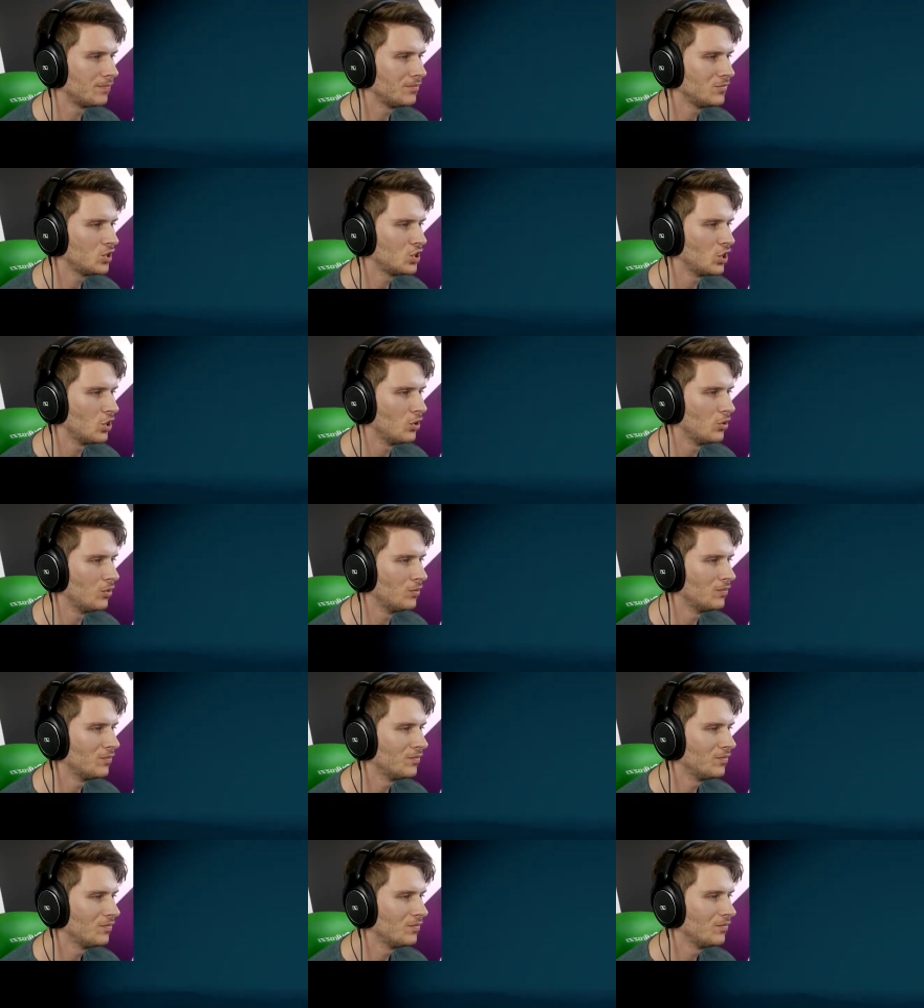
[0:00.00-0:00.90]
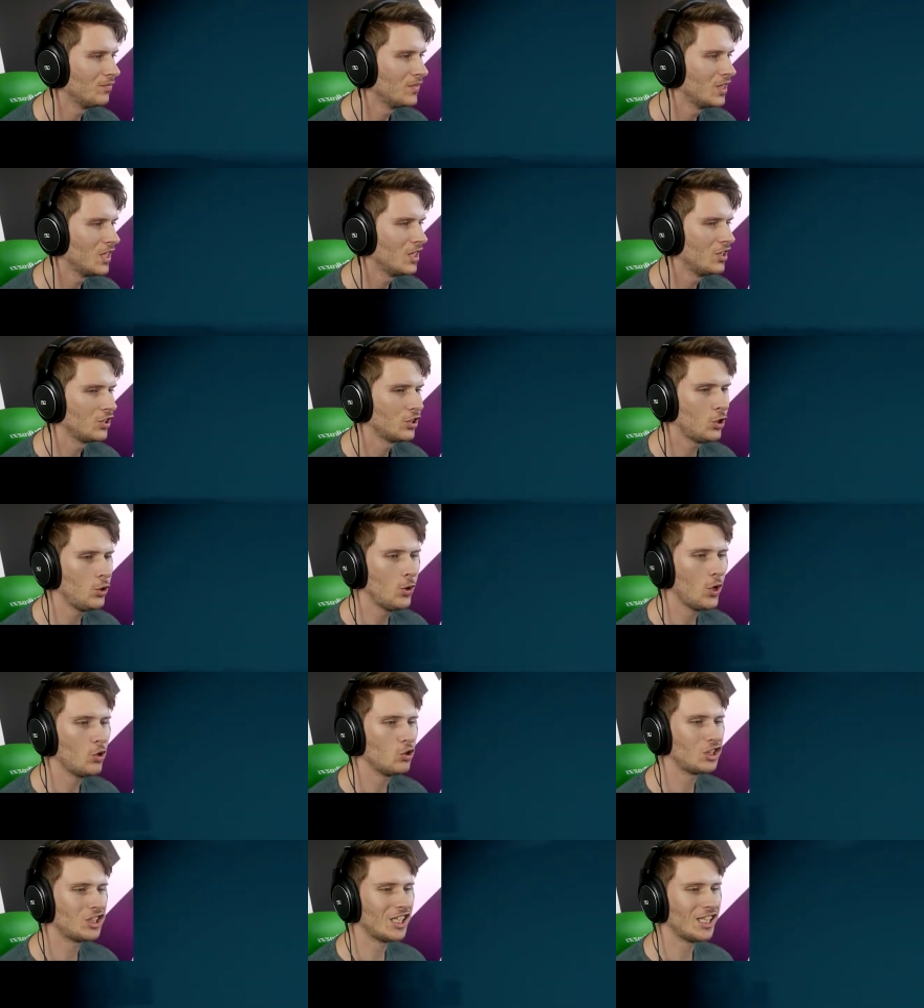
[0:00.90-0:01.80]
So,
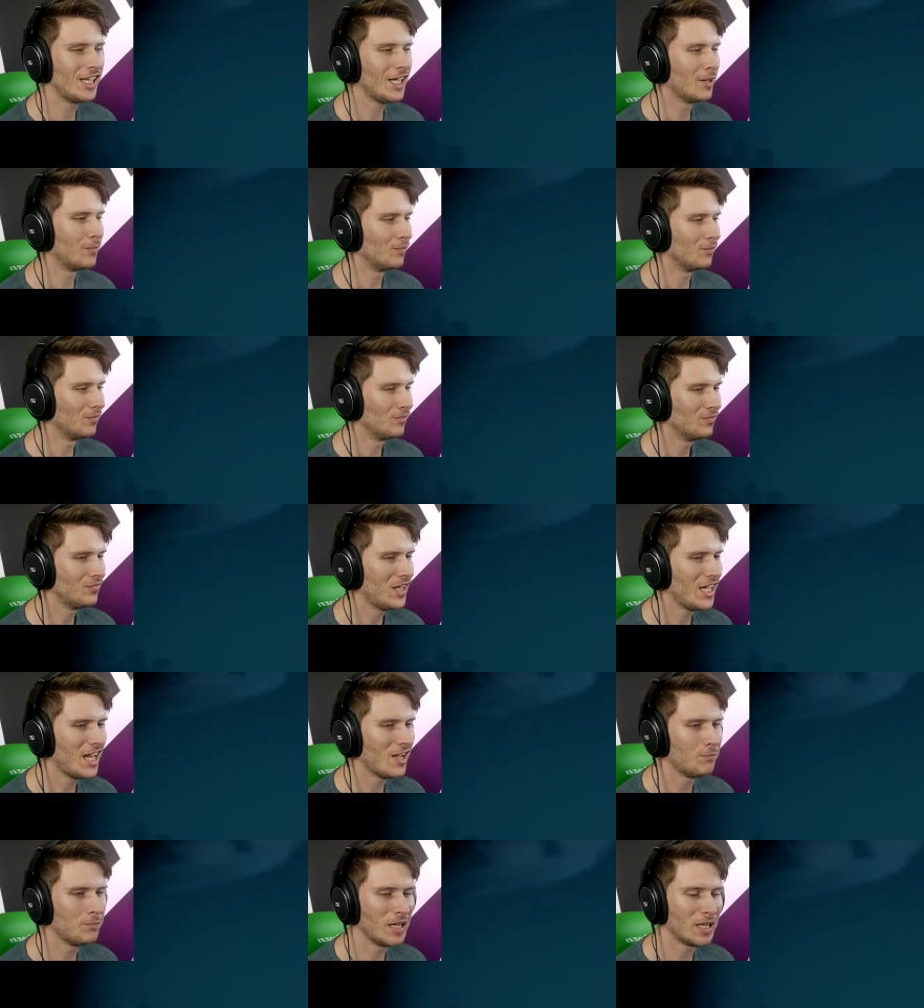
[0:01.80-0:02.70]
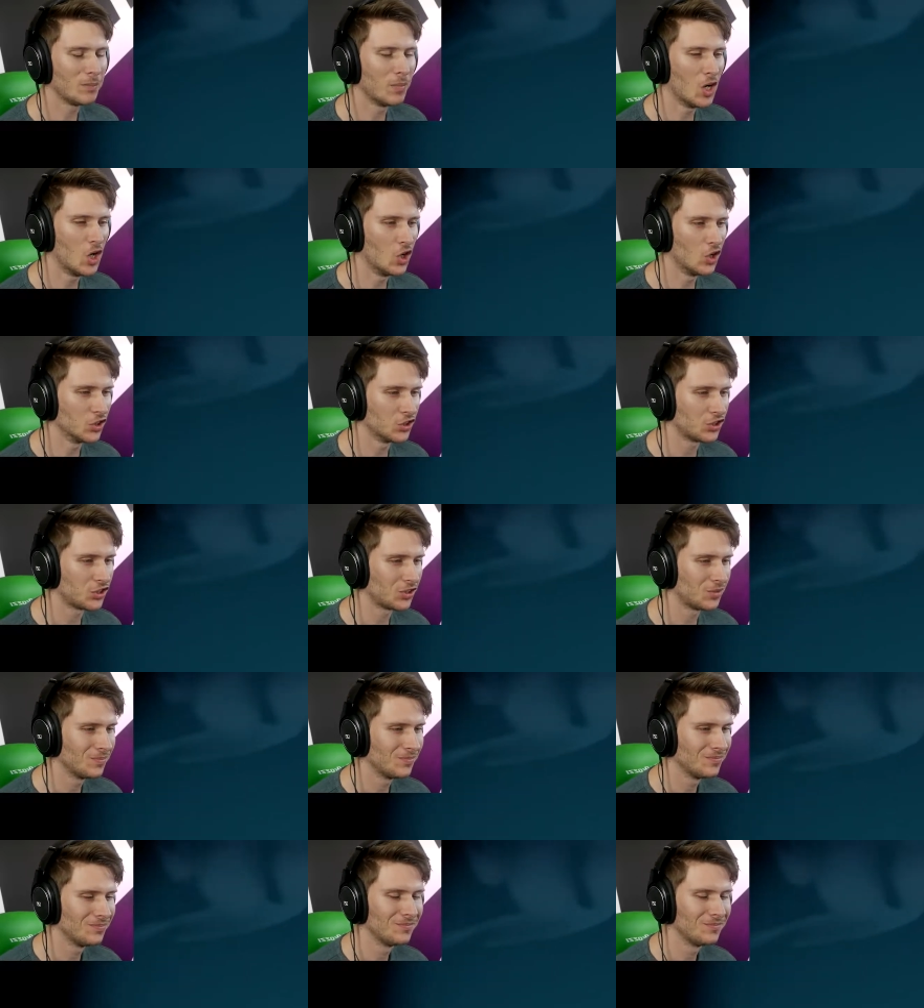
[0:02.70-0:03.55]
kudos to them. They have big balls.